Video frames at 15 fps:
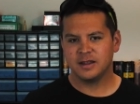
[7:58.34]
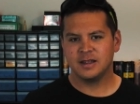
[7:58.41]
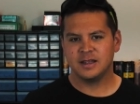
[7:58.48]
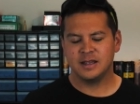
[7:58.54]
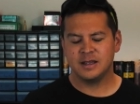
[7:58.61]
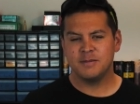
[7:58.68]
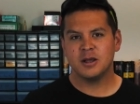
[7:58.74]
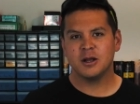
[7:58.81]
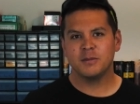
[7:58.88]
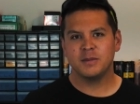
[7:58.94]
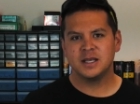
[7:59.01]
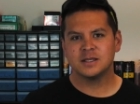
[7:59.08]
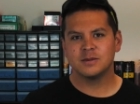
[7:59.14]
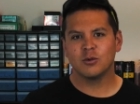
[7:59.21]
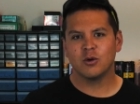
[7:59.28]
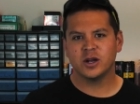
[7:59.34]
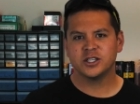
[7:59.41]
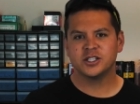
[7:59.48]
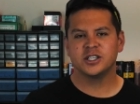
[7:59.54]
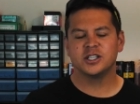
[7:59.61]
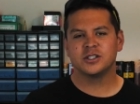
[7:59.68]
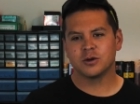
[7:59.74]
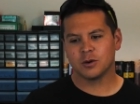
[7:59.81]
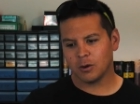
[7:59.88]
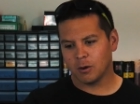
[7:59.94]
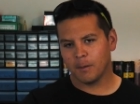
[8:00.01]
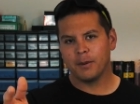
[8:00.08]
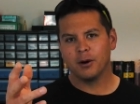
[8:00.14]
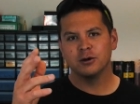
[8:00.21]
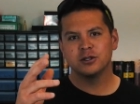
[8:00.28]
email me some questions
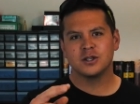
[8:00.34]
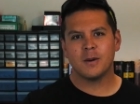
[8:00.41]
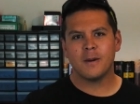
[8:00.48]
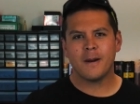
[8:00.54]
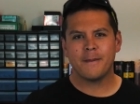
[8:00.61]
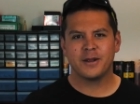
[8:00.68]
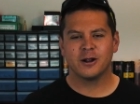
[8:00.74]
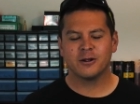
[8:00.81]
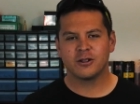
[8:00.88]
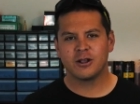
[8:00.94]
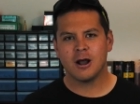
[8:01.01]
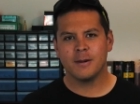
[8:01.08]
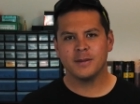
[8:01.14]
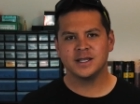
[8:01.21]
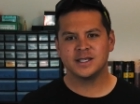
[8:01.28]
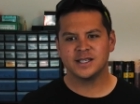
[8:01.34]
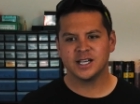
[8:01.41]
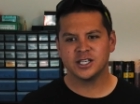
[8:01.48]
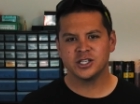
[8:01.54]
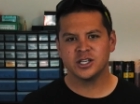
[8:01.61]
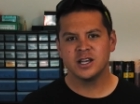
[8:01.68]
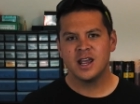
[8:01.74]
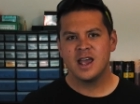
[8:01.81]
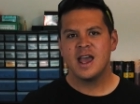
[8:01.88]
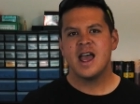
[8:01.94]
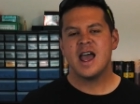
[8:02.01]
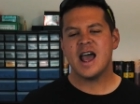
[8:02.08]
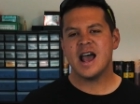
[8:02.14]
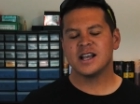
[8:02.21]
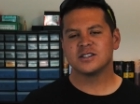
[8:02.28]
or post them up here in the comments section.
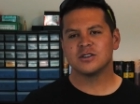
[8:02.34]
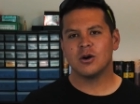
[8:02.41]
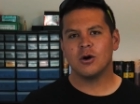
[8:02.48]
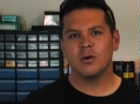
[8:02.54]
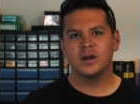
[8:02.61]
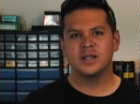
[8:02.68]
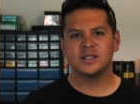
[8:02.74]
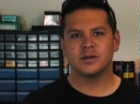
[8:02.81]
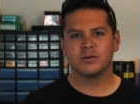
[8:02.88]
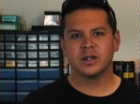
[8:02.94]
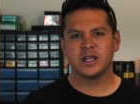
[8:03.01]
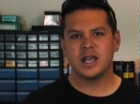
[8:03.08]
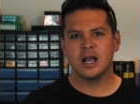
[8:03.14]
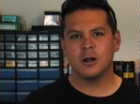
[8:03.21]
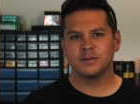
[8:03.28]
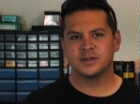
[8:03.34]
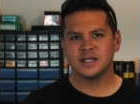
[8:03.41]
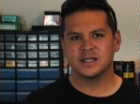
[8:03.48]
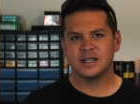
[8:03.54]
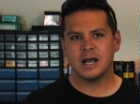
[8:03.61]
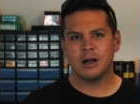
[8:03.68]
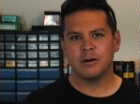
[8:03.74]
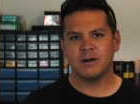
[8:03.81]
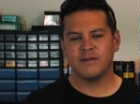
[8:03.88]
As always, it really helps us out